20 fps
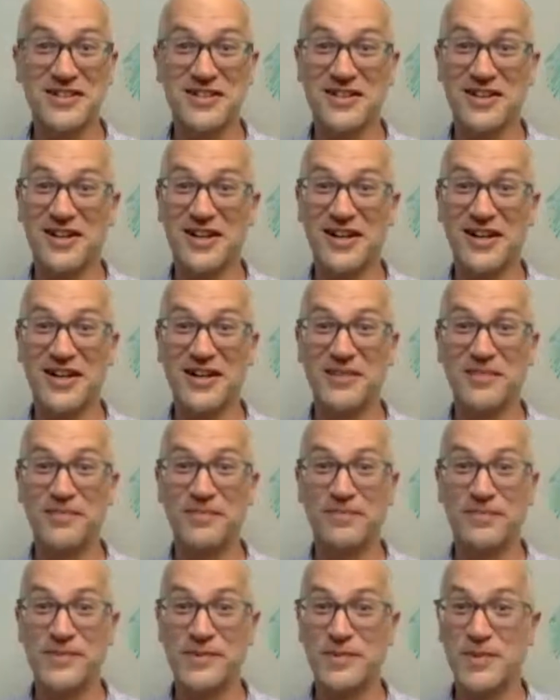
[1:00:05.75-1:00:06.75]

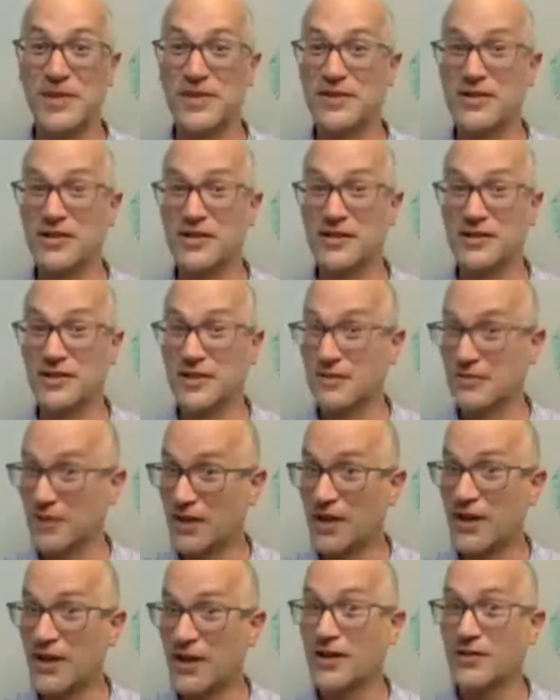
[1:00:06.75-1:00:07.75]
especially the students
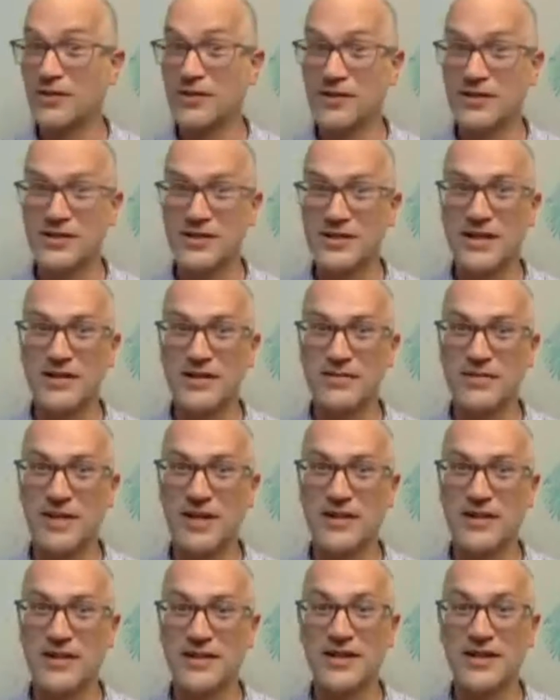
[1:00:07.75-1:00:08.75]
talking one. Sounds
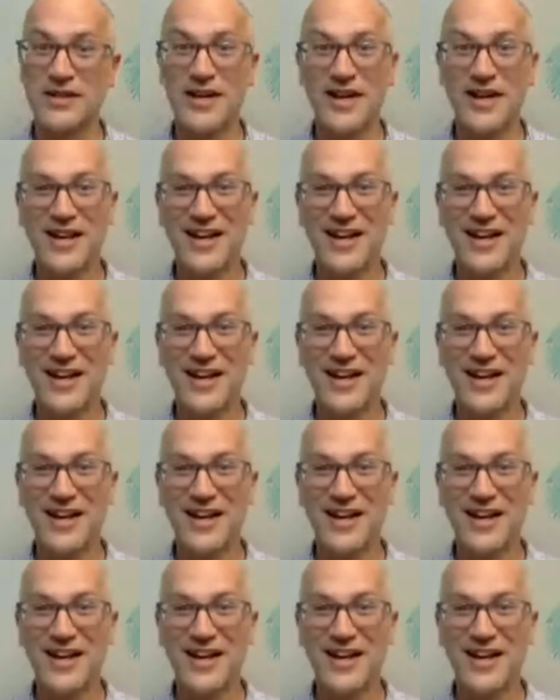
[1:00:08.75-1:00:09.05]
amazing.